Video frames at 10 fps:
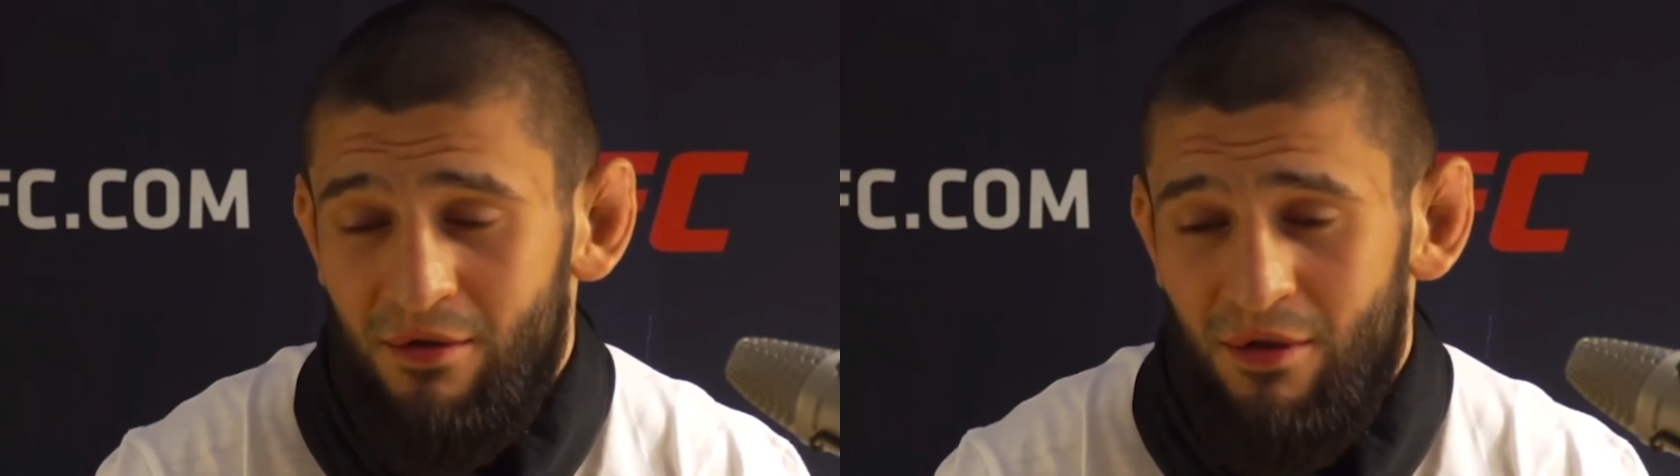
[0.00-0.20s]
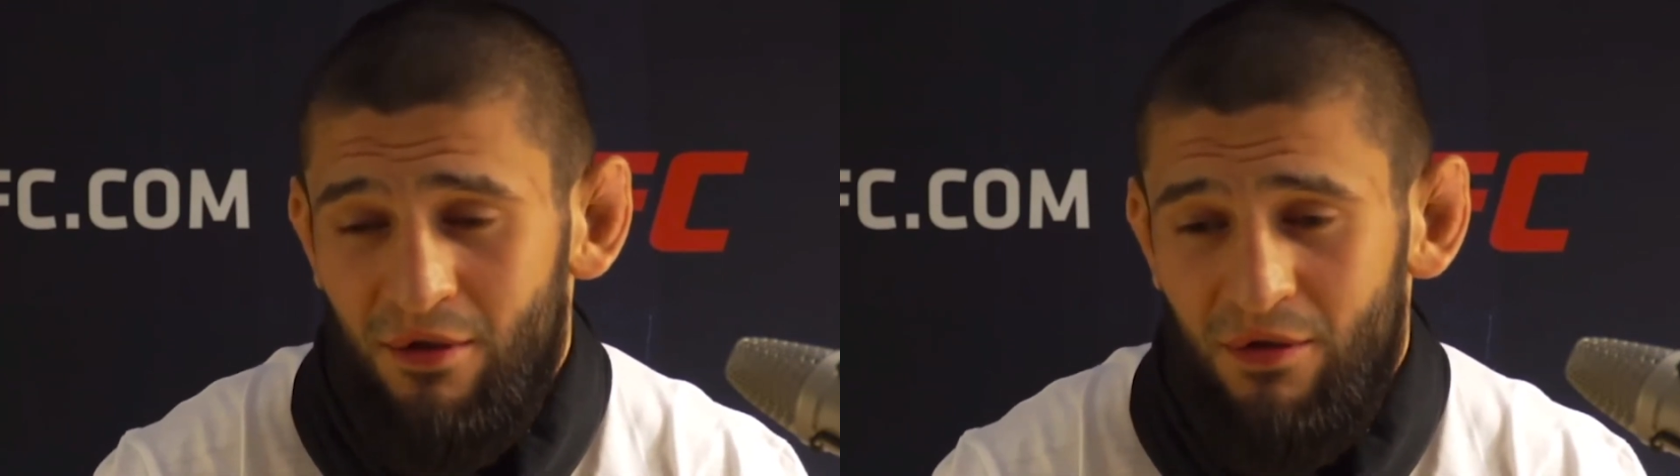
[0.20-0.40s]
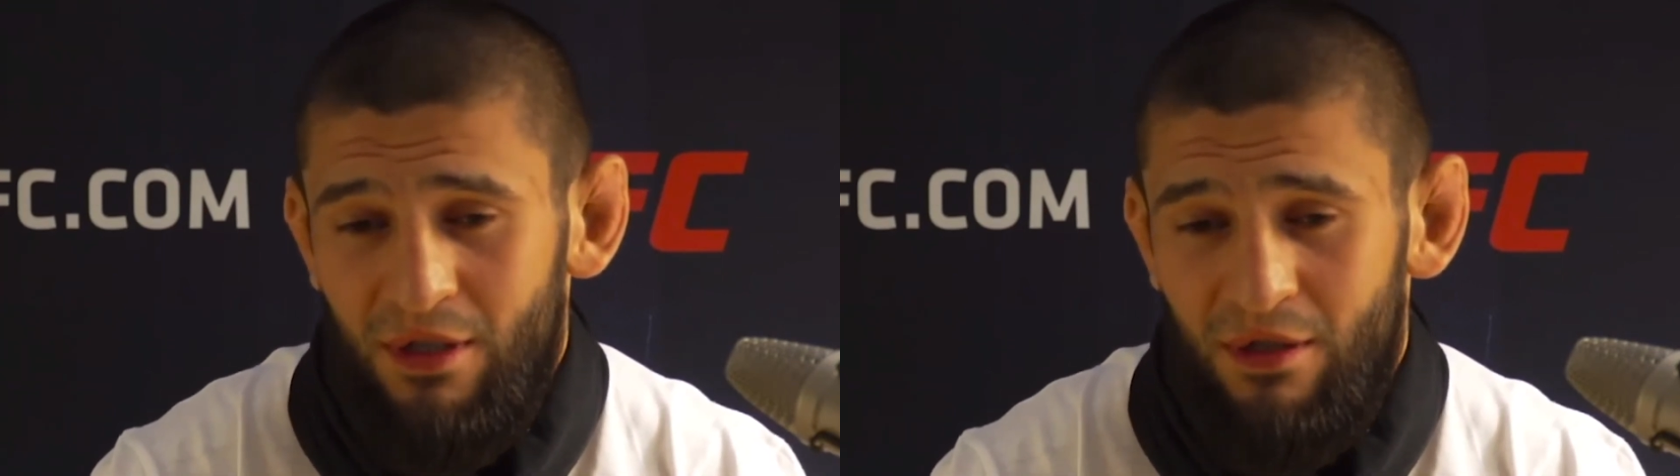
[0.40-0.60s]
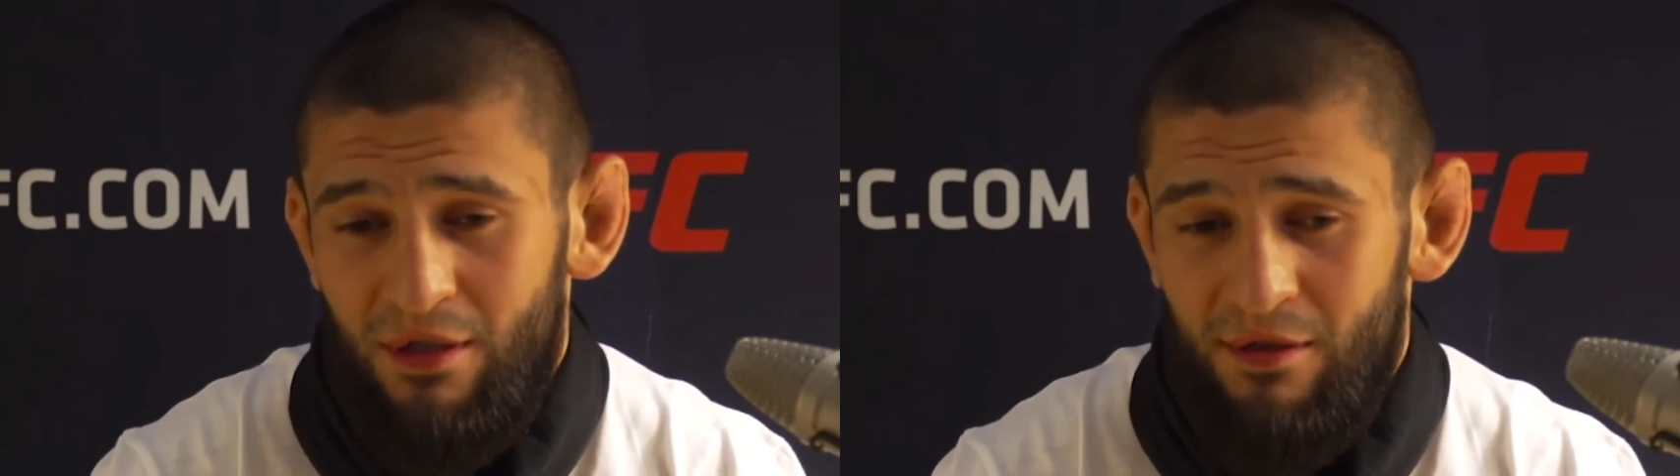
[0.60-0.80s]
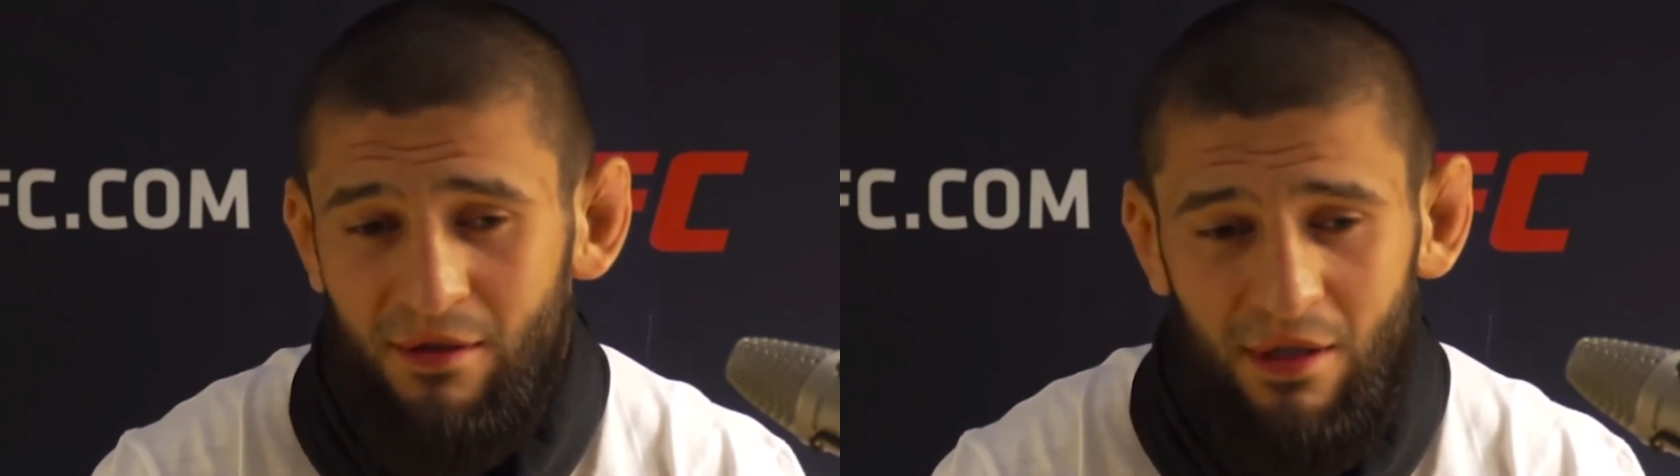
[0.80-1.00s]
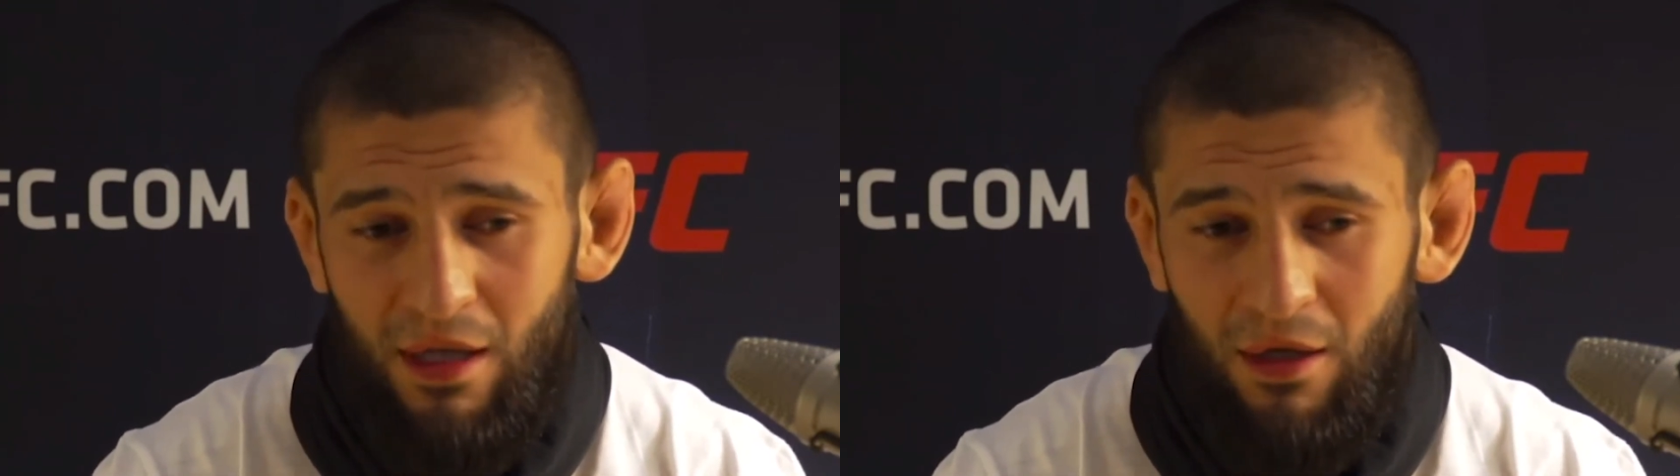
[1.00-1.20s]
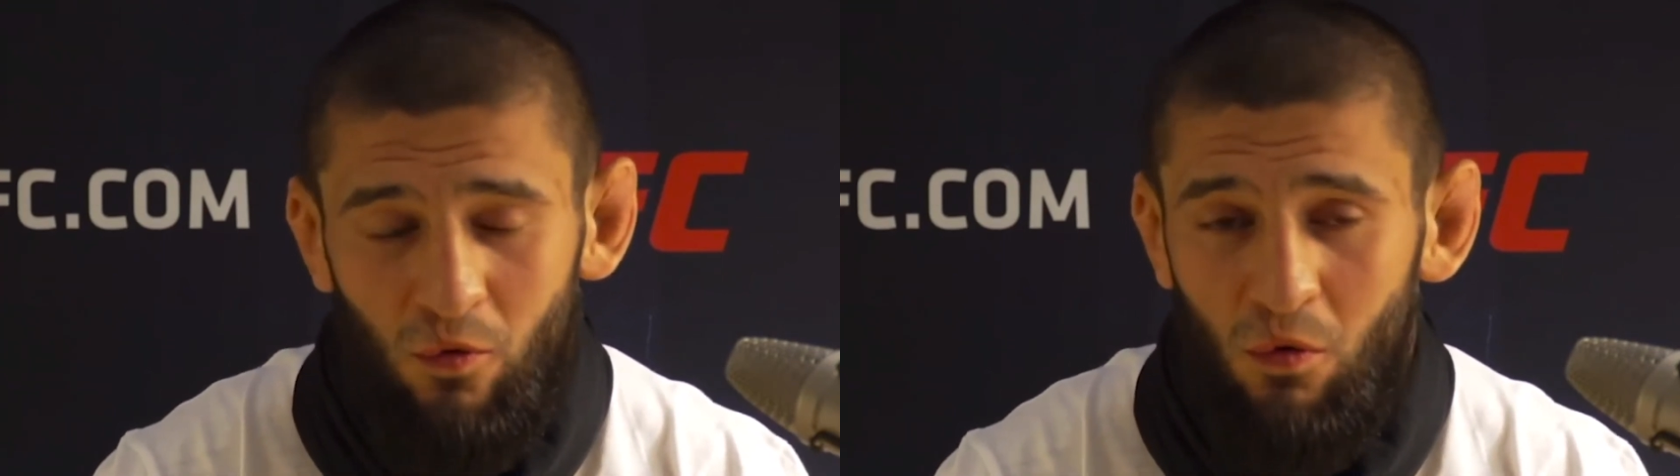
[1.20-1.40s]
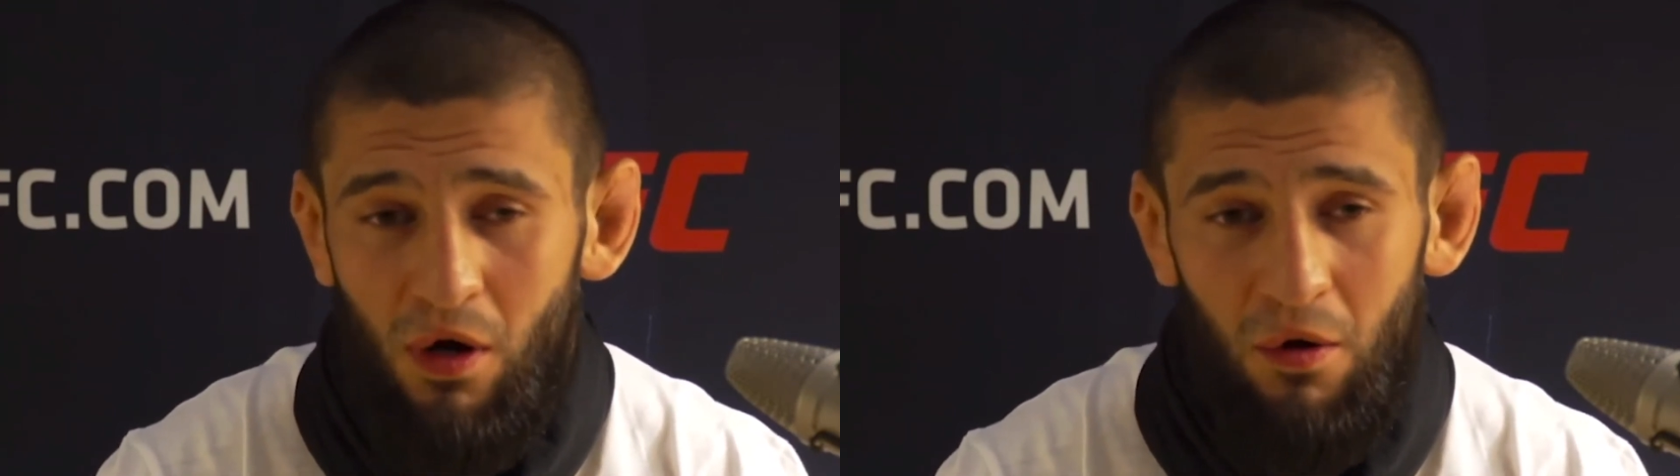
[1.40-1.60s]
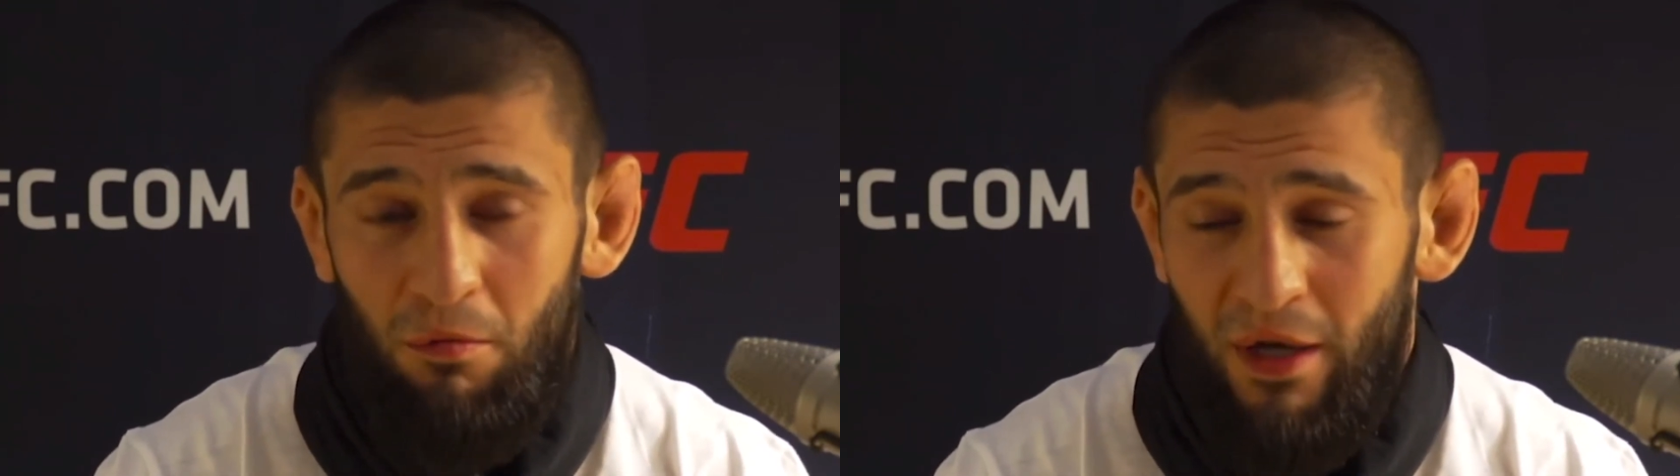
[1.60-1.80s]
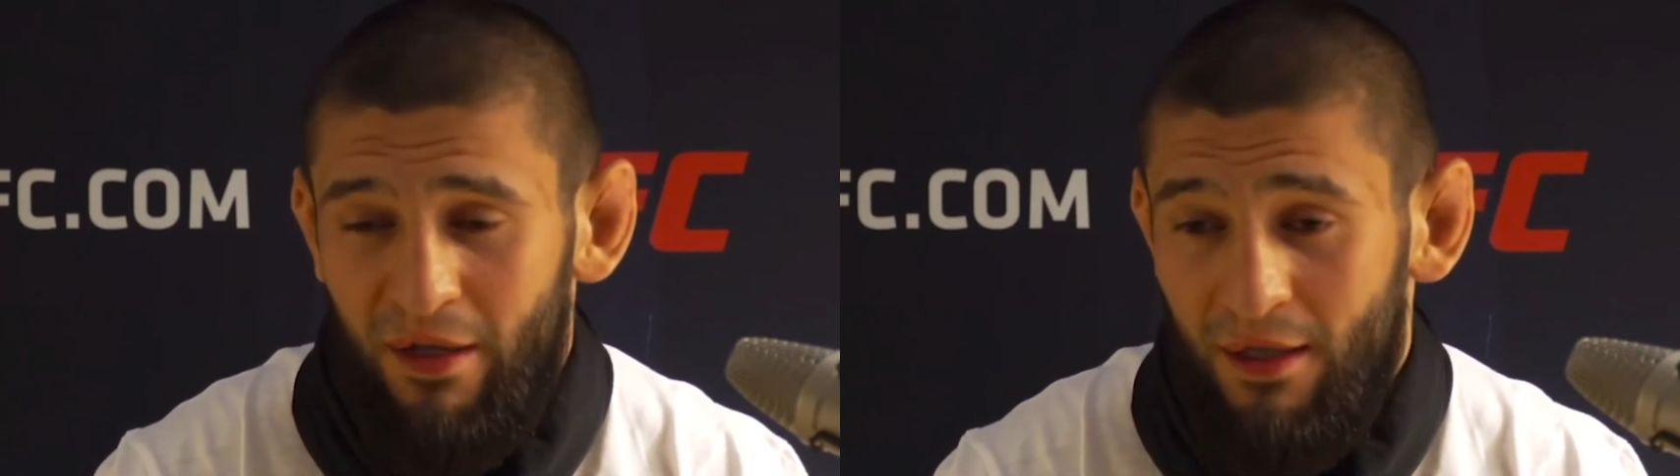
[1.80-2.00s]
don't need all wow
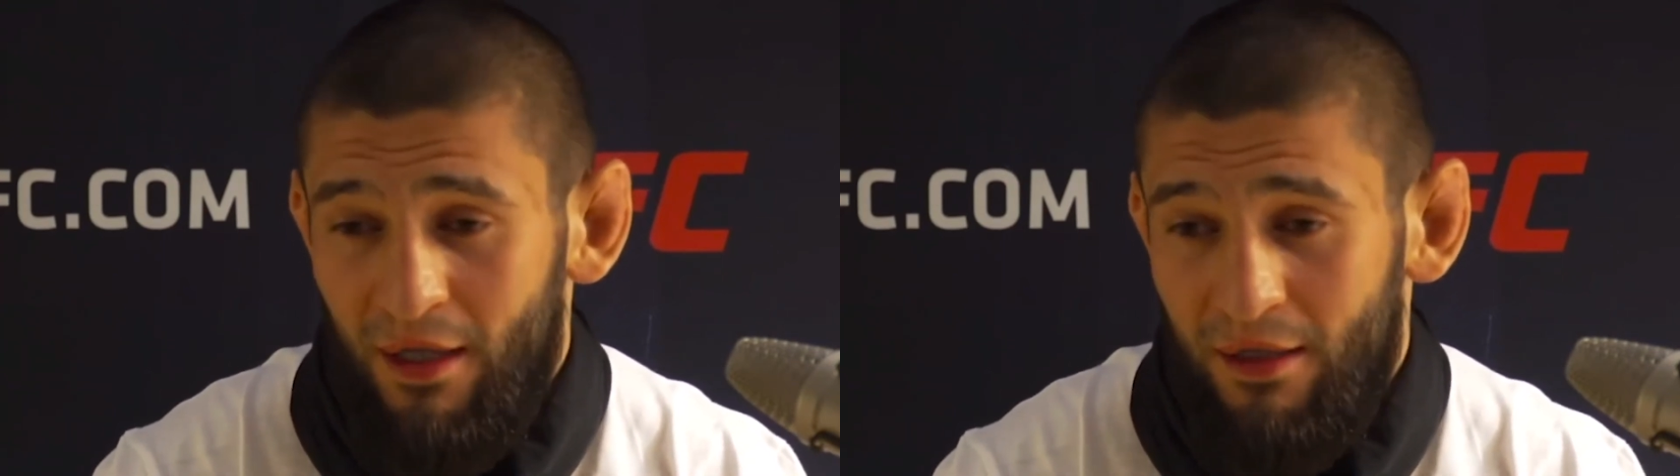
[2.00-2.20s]
money.